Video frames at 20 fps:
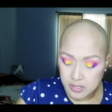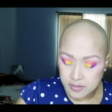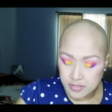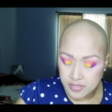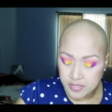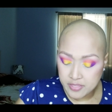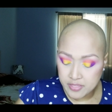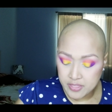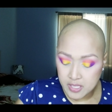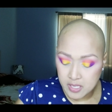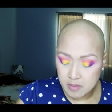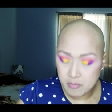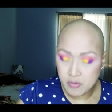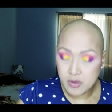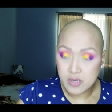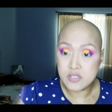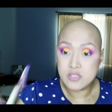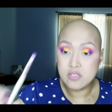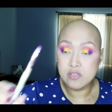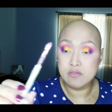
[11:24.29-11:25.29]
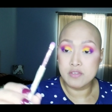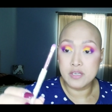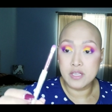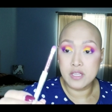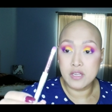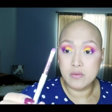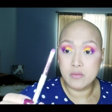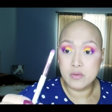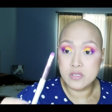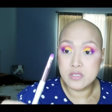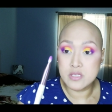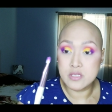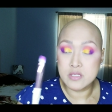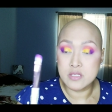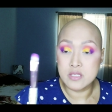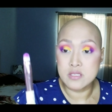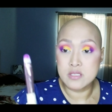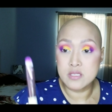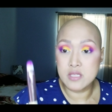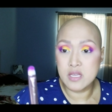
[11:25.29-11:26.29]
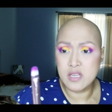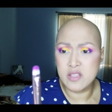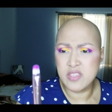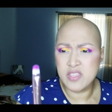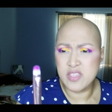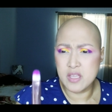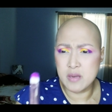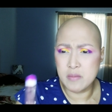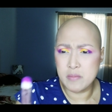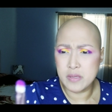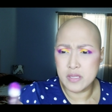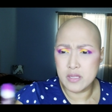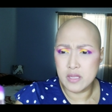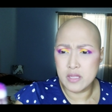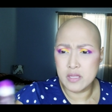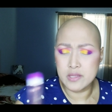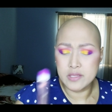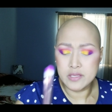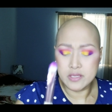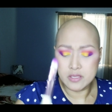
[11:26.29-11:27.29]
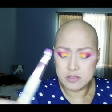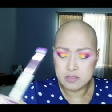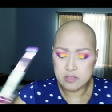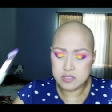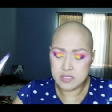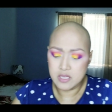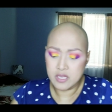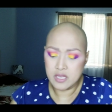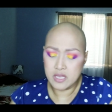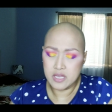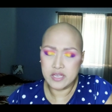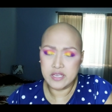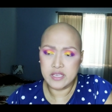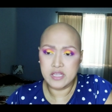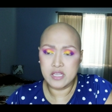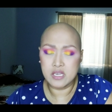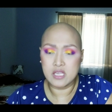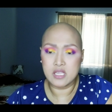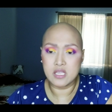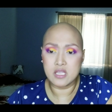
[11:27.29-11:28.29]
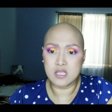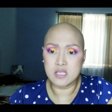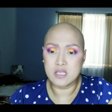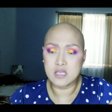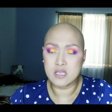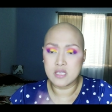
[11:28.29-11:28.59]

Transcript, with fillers: a thin brush over here, which is this, not a thin, but a little tiny.